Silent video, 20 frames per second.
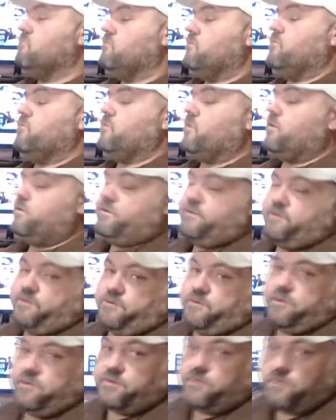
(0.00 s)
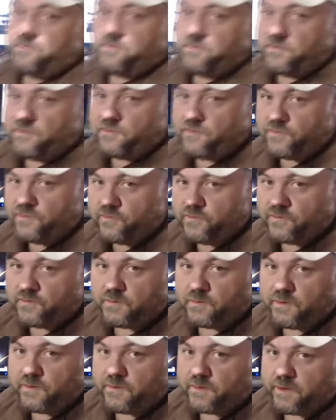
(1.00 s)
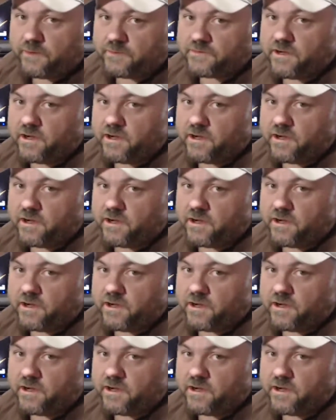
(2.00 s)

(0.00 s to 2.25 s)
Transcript: Well, this is usually me when I'm drop